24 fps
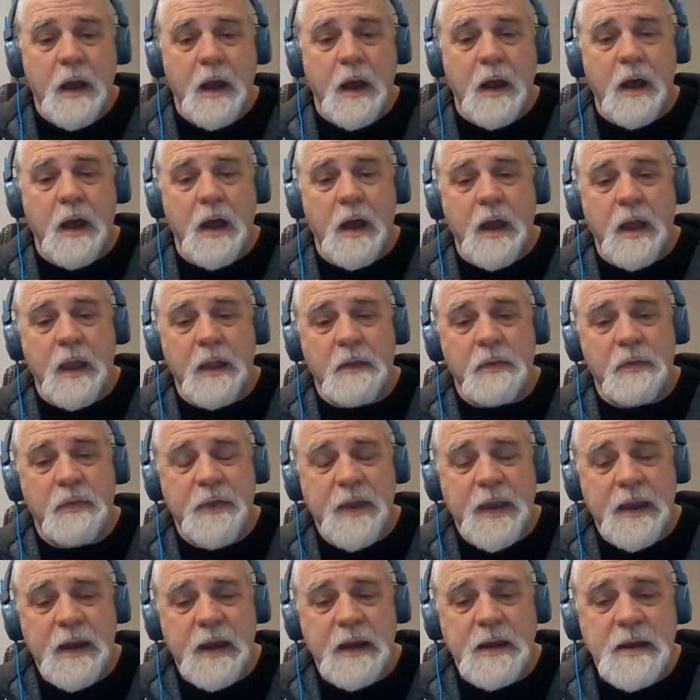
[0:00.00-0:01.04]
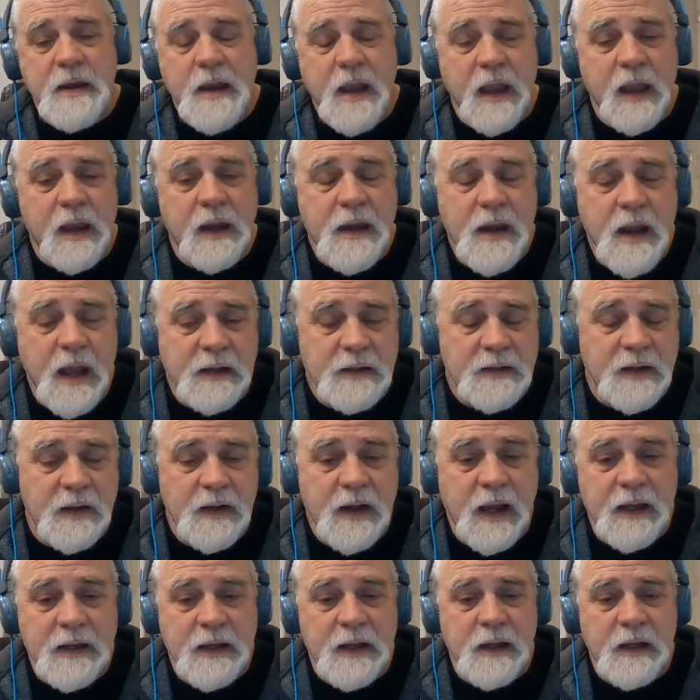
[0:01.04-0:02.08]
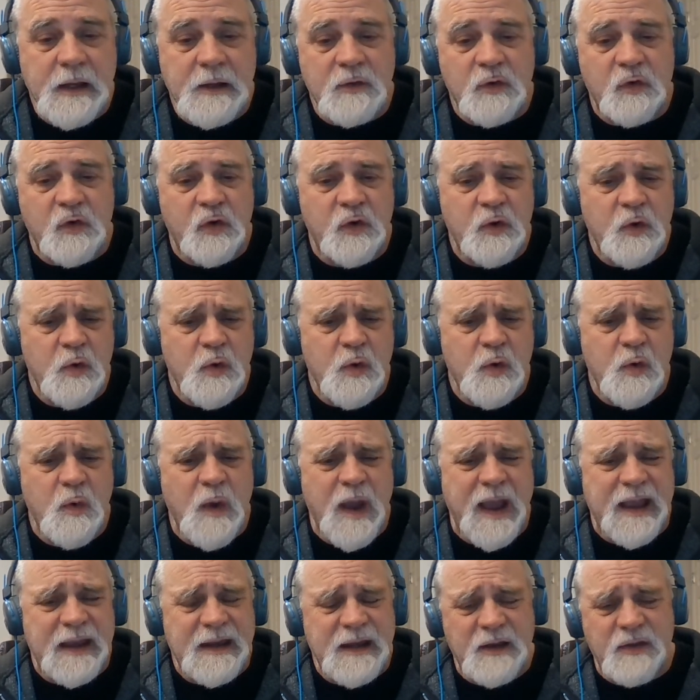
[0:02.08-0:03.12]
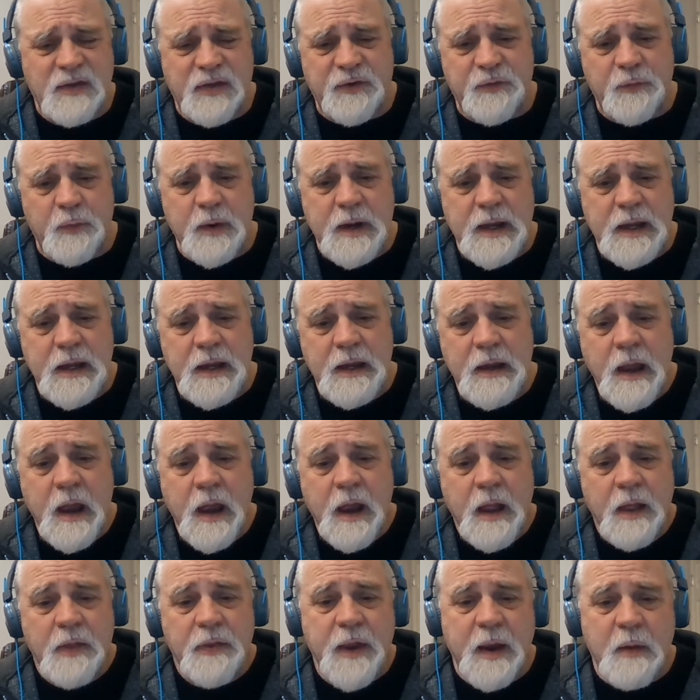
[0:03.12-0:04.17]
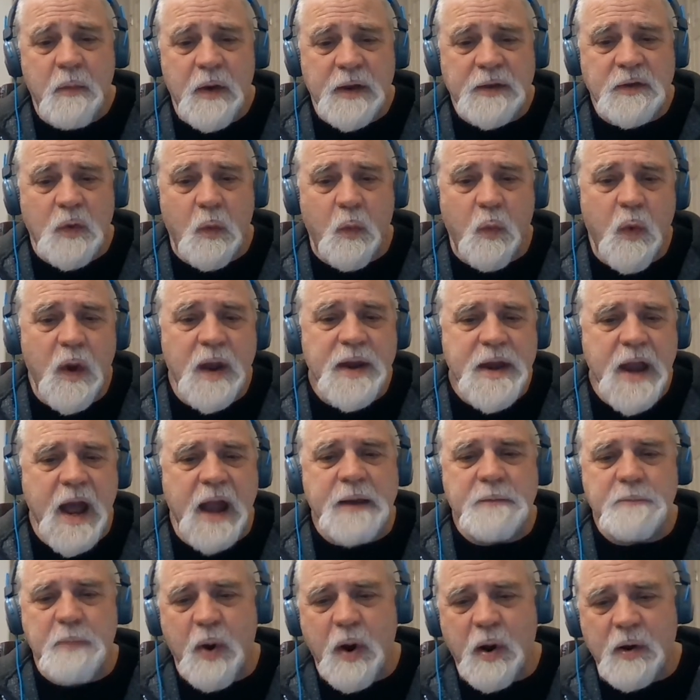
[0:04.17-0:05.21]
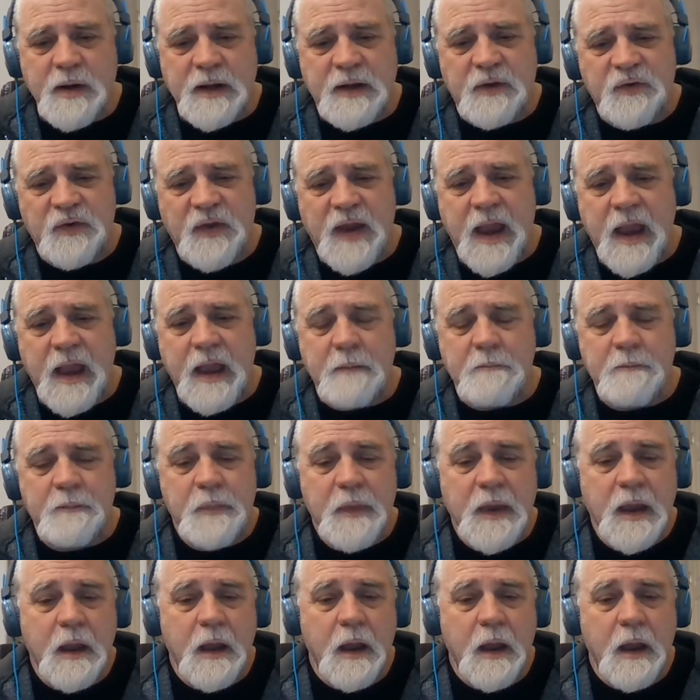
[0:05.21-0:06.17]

Then in 1982, 83, they went to 1 9-part exam.